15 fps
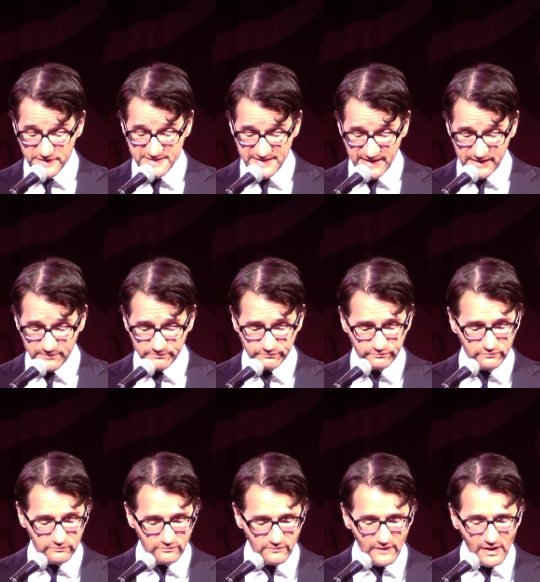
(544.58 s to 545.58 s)
see.
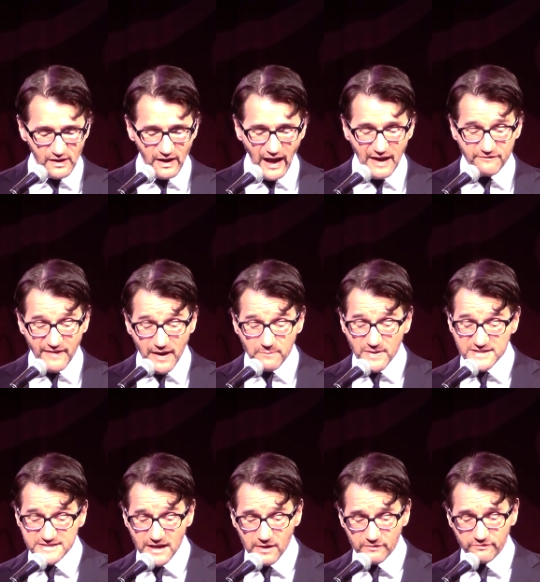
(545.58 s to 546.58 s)
I found
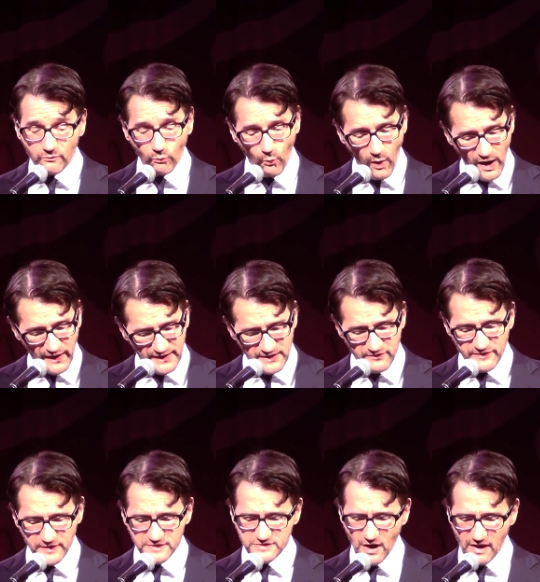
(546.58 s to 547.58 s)
myself walking to
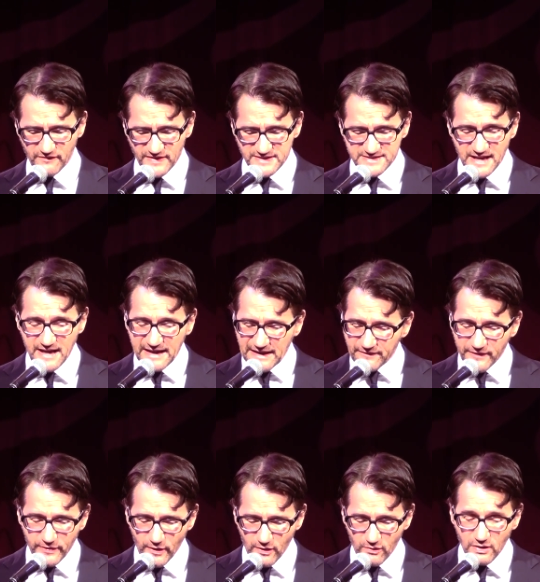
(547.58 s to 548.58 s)
Phil's office,
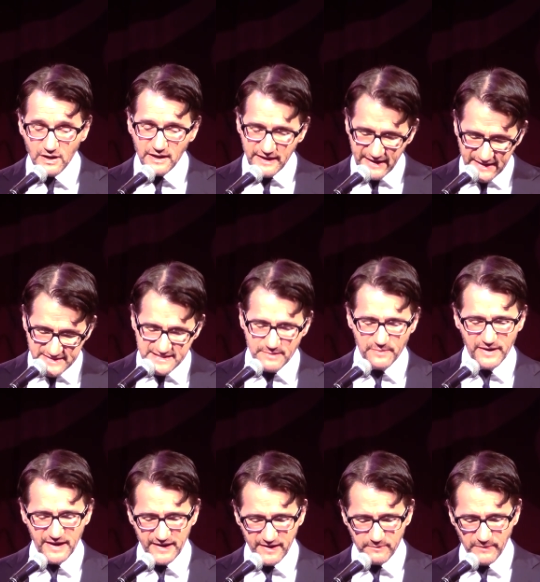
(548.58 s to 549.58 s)
even though he
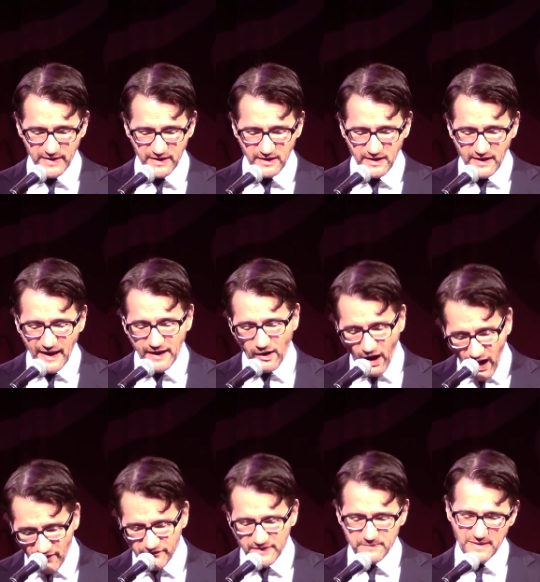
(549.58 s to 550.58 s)
intimidated me and
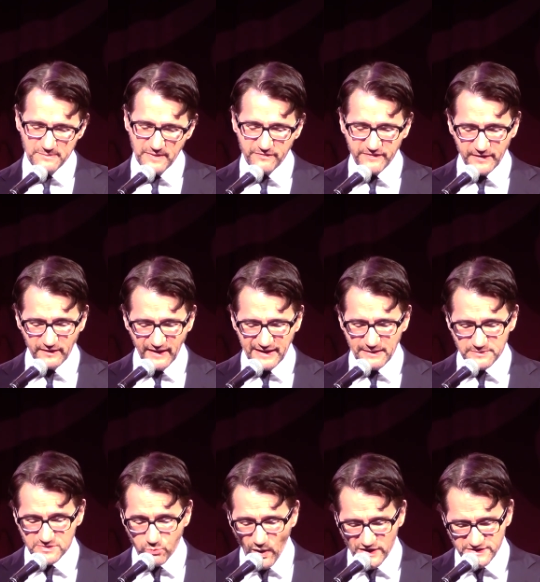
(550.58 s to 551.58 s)
often made me feel like he
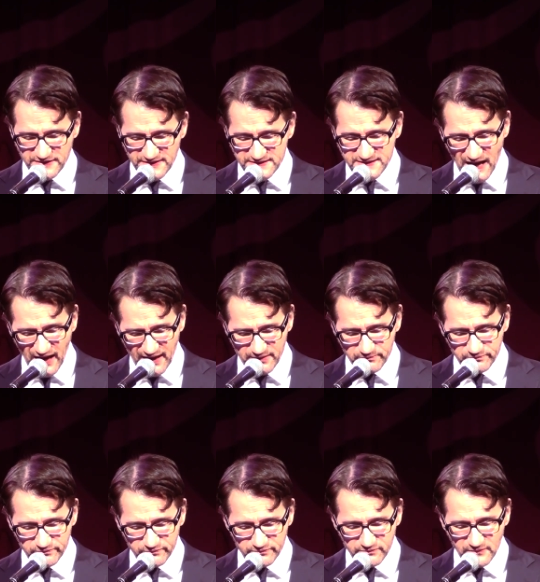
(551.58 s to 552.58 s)
was watching the
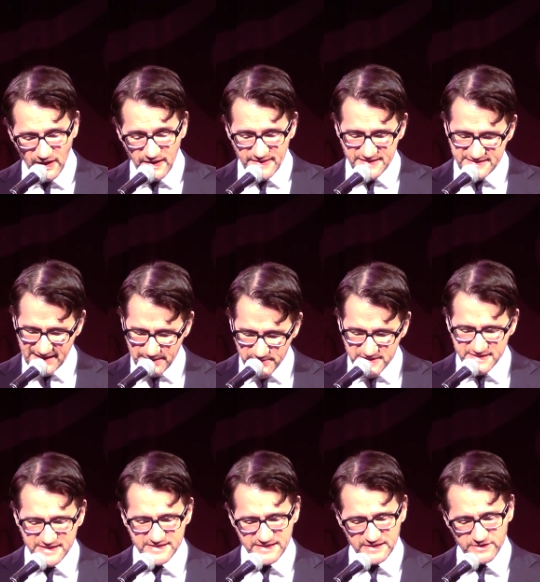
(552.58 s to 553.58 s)
time. The same
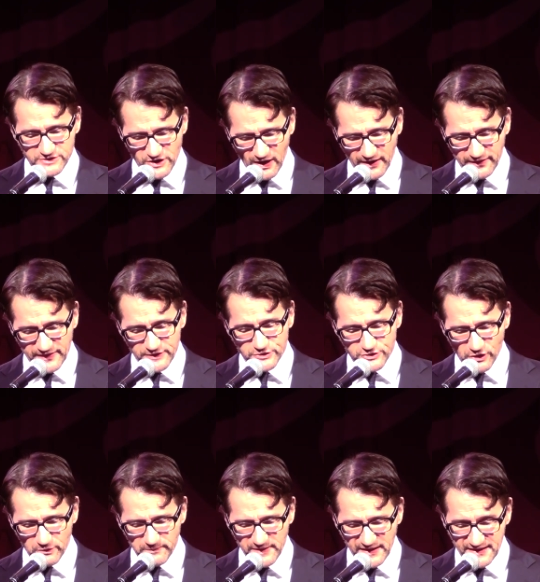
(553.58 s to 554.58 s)
assistant, Jonathan,
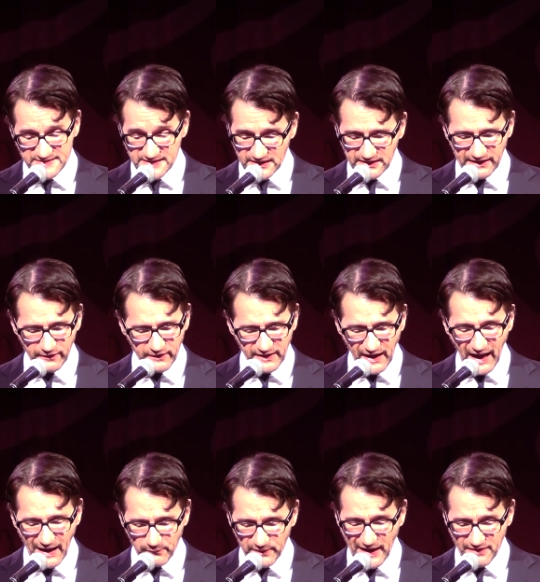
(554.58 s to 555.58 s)
showed me in, declaring
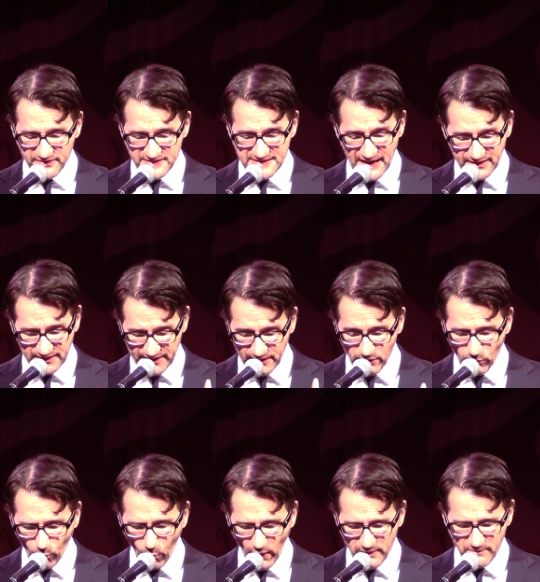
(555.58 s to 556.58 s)
I would have exactly
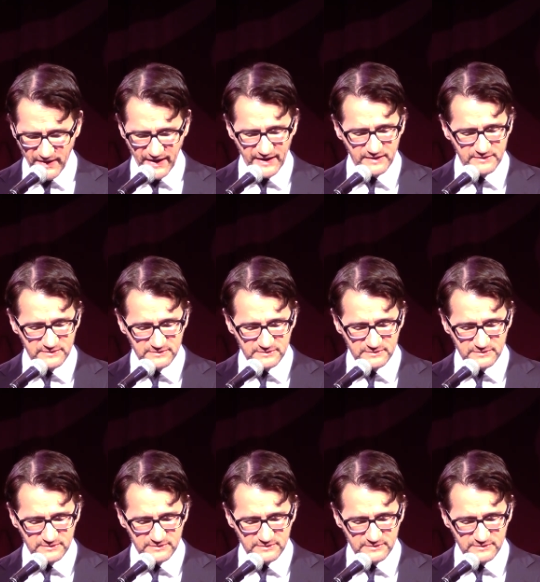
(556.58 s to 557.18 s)
1 minute.